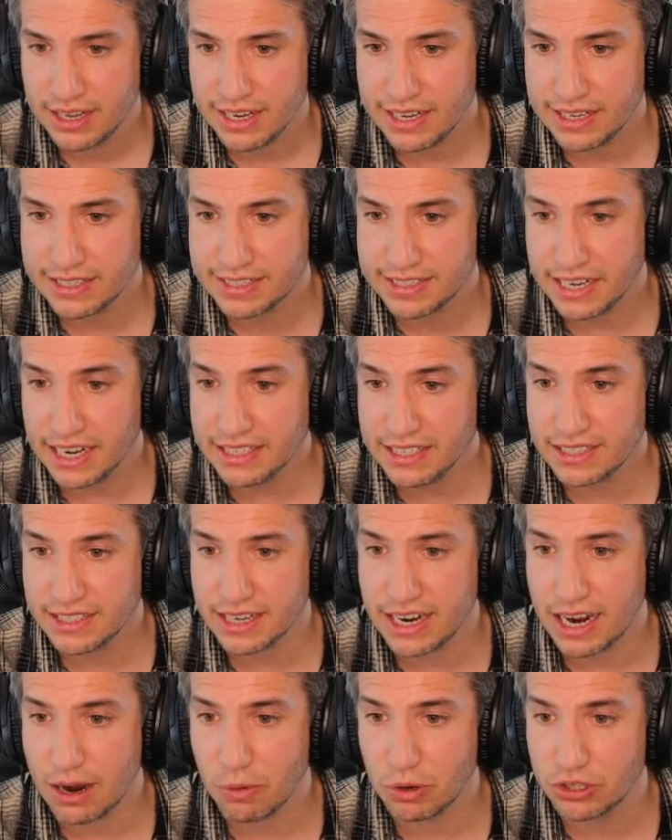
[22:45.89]
is, let's
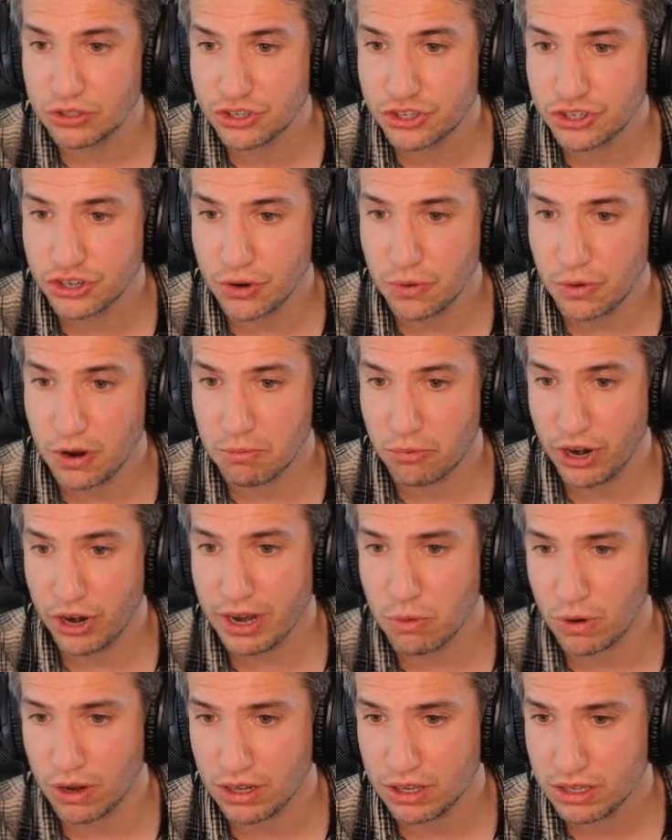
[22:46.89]
say I want to show a
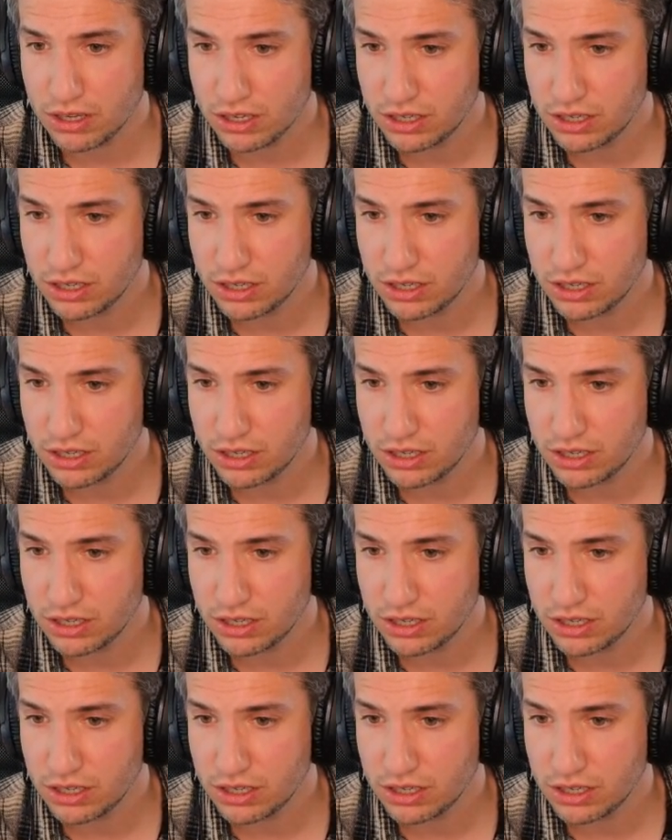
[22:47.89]
brick wall.